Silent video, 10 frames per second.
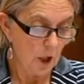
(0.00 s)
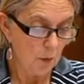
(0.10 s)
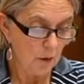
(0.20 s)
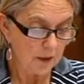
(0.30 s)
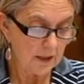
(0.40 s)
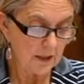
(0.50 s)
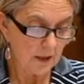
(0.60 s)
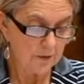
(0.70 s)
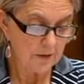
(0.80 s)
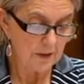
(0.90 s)
Working
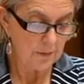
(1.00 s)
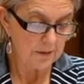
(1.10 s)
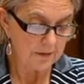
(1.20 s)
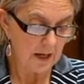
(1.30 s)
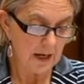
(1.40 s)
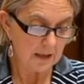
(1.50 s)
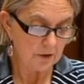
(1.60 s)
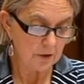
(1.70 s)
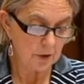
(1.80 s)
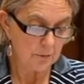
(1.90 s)
closely with the
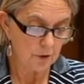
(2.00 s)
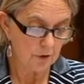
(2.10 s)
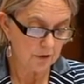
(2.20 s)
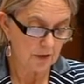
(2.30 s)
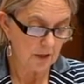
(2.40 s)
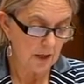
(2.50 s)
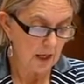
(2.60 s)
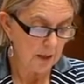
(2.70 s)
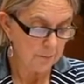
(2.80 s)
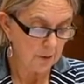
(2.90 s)
targeted community
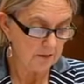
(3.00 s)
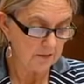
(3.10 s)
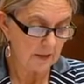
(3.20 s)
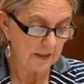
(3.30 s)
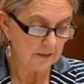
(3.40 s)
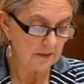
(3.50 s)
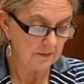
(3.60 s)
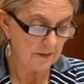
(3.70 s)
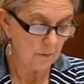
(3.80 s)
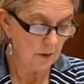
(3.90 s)
and pre-selecting
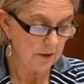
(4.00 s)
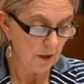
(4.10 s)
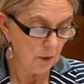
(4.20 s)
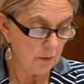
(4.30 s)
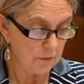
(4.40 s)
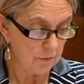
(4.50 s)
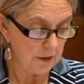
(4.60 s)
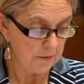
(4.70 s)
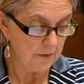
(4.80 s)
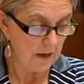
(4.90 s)
someone with
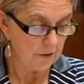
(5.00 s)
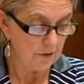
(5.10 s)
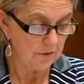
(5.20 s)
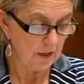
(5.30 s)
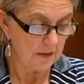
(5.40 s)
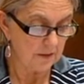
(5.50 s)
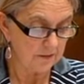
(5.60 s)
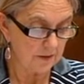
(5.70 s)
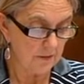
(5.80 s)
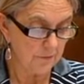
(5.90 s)
Greens values and a
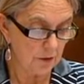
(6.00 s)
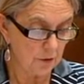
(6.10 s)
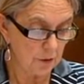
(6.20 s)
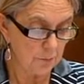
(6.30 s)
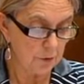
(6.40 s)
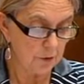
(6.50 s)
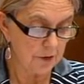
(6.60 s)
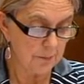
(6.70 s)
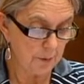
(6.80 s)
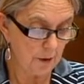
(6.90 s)
significant
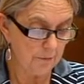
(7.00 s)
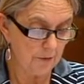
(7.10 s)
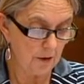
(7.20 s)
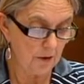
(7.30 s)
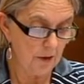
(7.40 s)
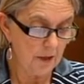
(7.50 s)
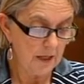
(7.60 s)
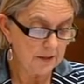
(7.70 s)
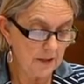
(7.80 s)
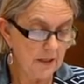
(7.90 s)
community profile
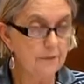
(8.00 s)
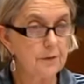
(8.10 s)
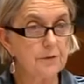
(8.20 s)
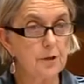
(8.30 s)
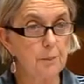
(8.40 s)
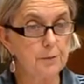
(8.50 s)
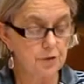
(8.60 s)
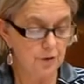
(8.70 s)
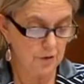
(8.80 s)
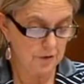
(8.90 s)
delivers an
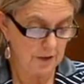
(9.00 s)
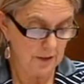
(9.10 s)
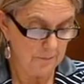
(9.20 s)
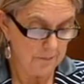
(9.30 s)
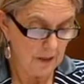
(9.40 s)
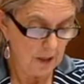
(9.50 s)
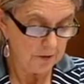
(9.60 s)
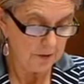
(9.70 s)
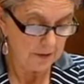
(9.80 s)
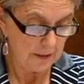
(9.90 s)
opportunity
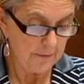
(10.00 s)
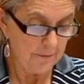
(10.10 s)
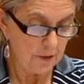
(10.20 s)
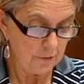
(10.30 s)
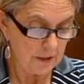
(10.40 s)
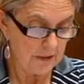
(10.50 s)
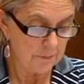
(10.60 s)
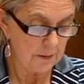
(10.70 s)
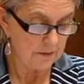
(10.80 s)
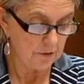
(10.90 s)
to deliver Greens
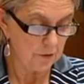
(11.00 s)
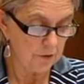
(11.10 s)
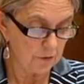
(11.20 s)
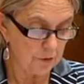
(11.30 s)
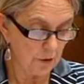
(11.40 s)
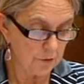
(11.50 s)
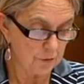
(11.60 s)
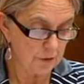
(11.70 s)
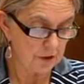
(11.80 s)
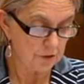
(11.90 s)
messages to
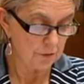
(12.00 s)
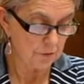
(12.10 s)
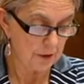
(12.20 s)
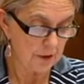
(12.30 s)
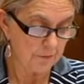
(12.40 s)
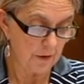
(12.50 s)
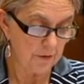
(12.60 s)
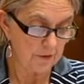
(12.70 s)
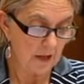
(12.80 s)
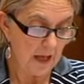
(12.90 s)
non-traditional Greens
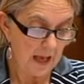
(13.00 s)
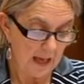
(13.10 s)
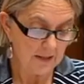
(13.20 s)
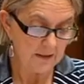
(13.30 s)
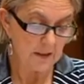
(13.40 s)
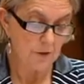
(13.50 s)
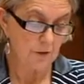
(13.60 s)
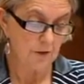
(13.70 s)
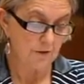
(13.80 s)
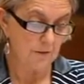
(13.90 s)
voters and
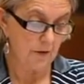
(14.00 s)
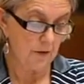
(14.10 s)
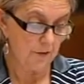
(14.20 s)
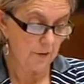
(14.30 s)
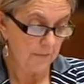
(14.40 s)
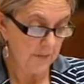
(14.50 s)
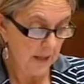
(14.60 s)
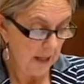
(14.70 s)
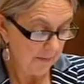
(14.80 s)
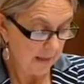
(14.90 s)
increase the vote.
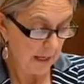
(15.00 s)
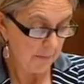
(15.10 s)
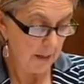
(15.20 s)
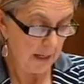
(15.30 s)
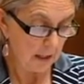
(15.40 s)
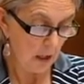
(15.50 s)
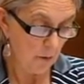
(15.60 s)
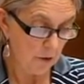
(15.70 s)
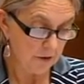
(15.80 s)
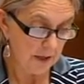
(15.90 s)
The campaign
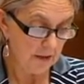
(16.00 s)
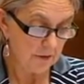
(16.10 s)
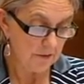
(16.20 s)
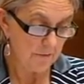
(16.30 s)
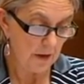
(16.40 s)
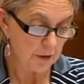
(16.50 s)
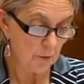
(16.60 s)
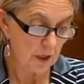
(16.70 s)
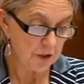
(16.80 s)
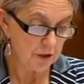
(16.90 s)
coordinator's
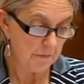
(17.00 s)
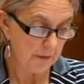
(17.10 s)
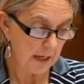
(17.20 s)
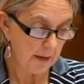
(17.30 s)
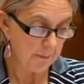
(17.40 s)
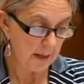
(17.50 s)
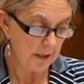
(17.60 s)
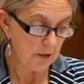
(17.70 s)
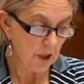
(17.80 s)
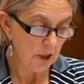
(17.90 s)
evaluation of the
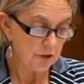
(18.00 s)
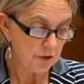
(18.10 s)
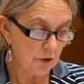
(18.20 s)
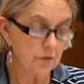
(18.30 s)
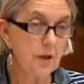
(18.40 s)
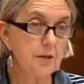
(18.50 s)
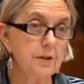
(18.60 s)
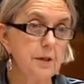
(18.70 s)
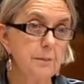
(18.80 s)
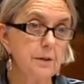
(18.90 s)
campaign shows
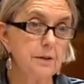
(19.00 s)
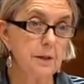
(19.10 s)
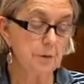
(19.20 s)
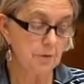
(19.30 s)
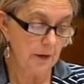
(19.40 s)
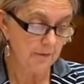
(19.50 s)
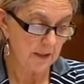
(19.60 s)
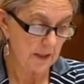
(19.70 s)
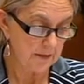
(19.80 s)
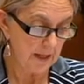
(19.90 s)
deep
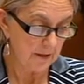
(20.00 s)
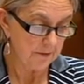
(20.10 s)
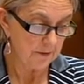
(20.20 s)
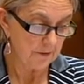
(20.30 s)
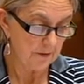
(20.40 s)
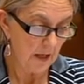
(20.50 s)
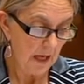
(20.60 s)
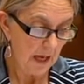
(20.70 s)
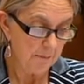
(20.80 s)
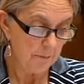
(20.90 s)
demographic analysis
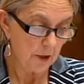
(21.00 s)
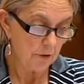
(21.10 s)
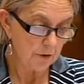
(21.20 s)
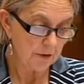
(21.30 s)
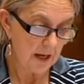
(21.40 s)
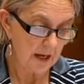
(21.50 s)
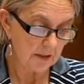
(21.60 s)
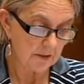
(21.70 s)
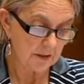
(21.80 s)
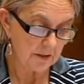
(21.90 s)
and
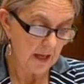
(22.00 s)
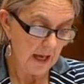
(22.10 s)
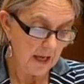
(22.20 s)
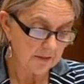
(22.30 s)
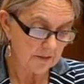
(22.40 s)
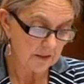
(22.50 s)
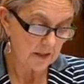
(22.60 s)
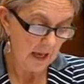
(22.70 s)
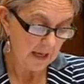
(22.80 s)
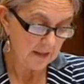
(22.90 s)
micro-targeting
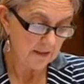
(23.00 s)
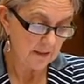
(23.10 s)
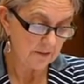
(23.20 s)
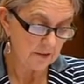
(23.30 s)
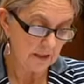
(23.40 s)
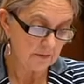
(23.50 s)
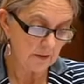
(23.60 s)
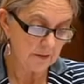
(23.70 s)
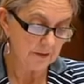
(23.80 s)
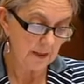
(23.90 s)
and is an
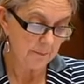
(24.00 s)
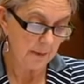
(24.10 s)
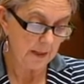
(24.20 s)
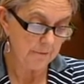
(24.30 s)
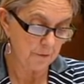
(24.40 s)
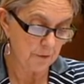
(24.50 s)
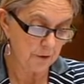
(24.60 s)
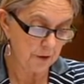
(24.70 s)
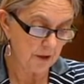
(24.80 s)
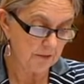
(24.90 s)
excellent template for
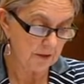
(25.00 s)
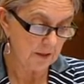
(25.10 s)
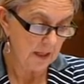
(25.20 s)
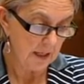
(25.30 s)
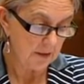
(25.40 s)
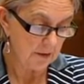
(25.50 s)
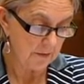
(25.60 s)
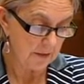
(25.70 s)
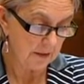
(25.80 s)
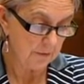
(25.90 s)
organising into the
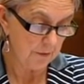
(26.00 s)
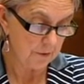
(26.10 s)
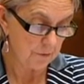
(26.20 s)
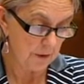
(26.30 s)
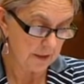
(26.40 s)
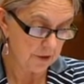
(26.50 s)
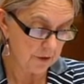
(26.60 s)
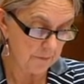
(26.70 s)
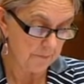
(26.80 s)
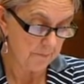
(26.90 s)
next federal election.